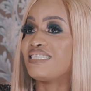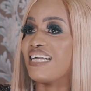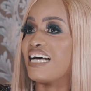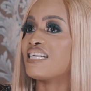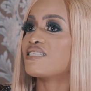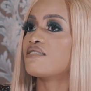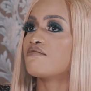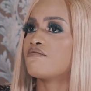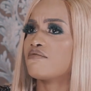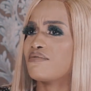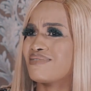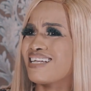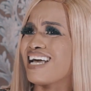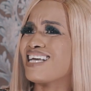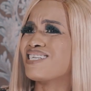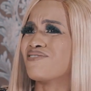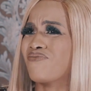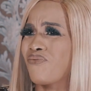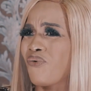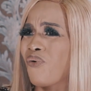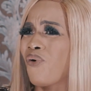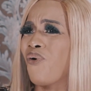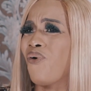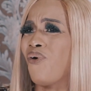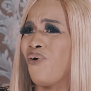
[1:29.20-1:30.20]
That's size
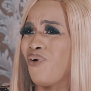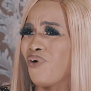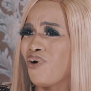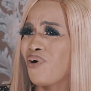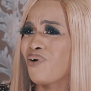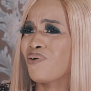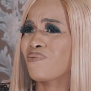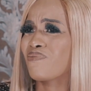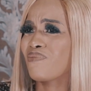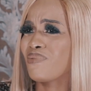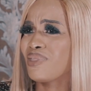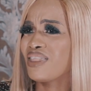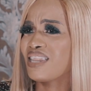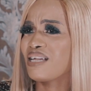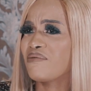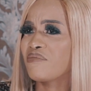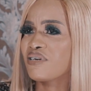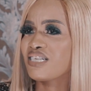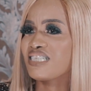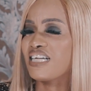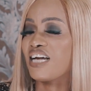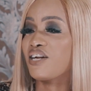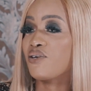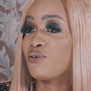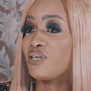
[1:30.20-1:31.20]
4.
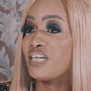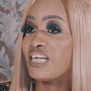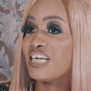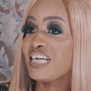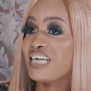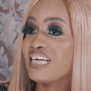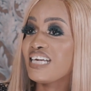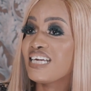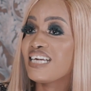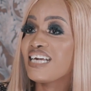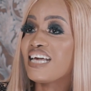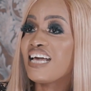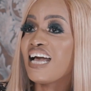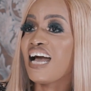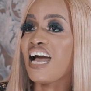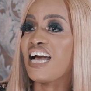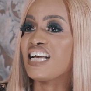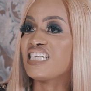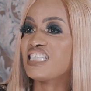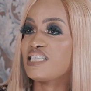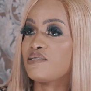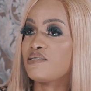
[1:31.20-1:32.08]
Because I don't eat, I